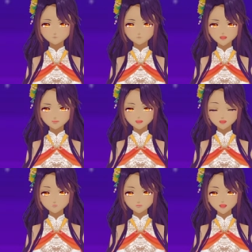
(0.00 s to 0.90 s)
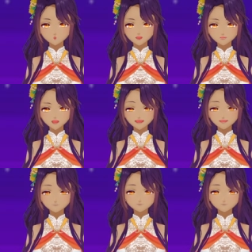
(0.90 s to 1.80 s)
Tarnished Body of the White Knight.
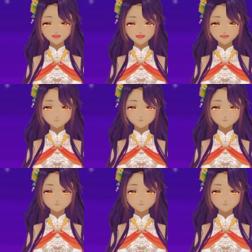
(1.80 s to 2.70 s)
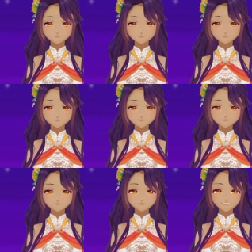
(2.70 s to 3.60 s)
Yep, that's the one.
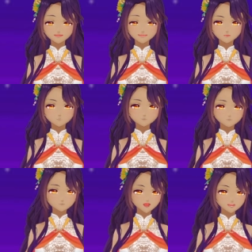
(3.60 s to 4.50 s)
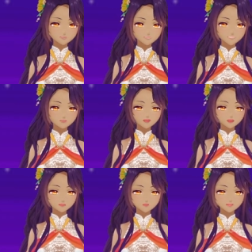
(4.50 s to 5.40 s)
There we go. Now I'm
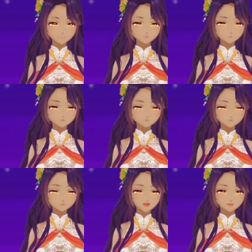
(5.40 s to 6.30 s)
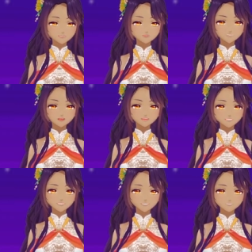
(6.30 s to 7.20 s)
broke again. But that's okay.